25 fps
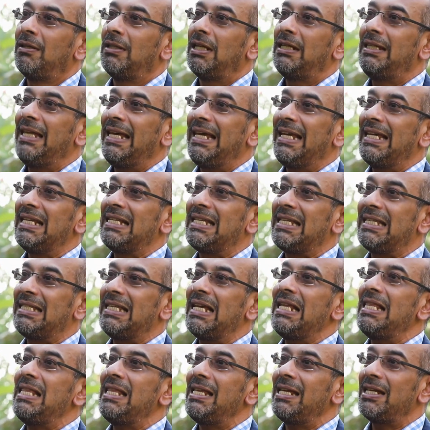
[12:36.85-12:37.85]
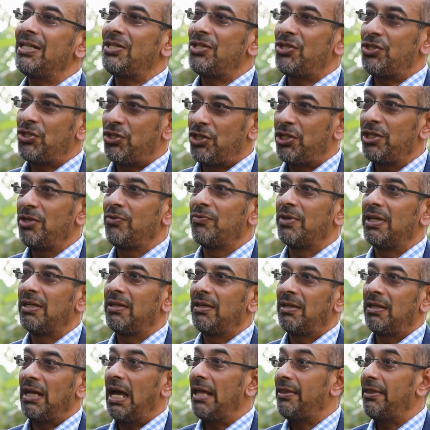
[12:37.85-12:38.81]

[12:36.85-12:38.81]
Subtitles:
that they could send their children,